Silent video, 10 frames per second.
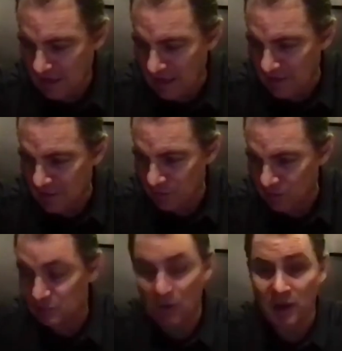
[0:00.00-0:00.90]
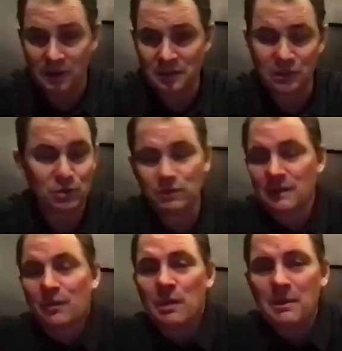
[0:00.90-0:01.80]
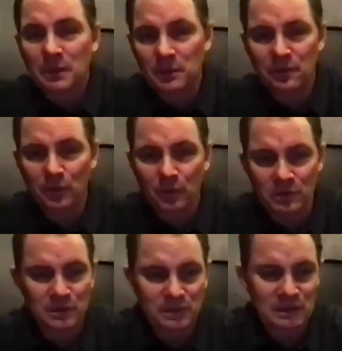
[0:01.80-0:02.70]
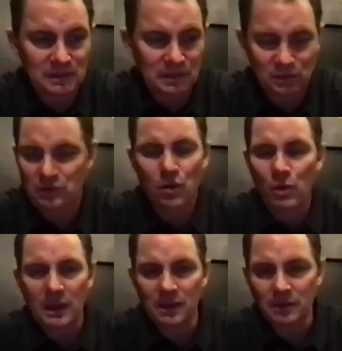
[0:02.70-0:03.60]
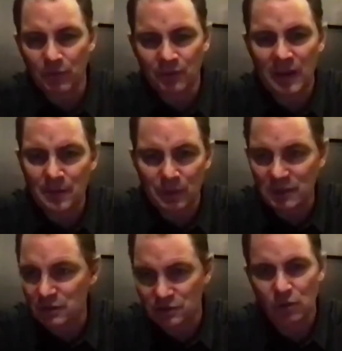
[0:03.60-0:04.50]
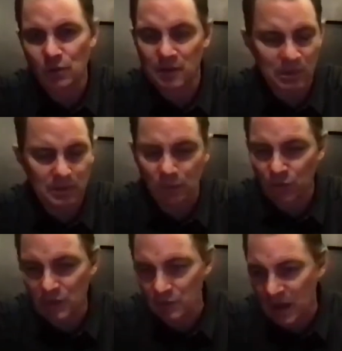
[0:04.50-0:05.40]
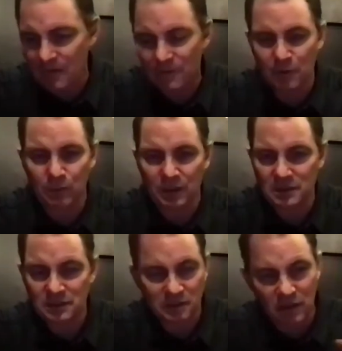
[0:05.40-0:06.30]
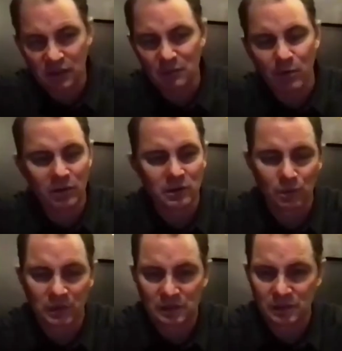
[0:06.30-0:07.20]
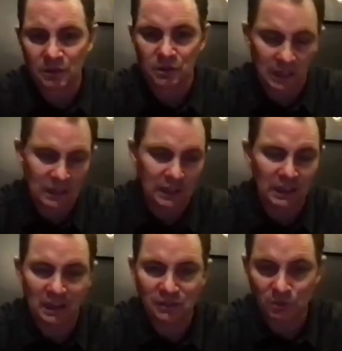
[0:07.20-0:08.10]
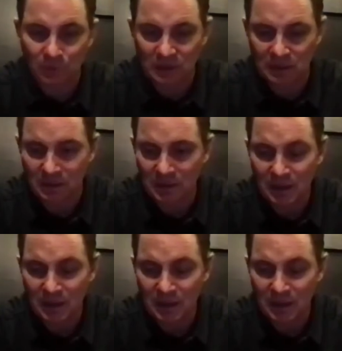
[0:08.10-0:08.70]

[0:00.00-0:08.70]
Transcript: And the response, because you've never met me before, it just is like, there's no way. With 5 months, there's no way. People already have their budgets. They're not going to park their rigs there. You're not going to get extra money.